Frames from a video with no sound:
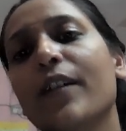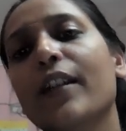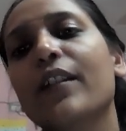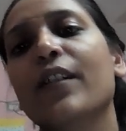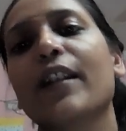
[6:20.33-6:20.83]
So I
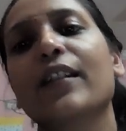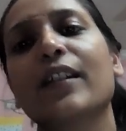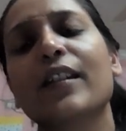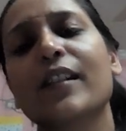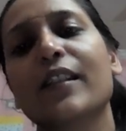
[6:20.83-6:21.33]
can write
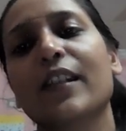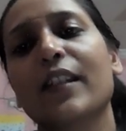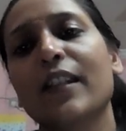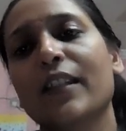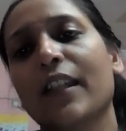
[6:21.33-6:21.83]
it as
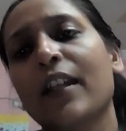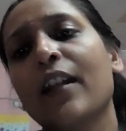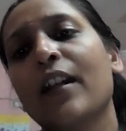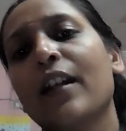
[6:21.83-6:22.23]
3k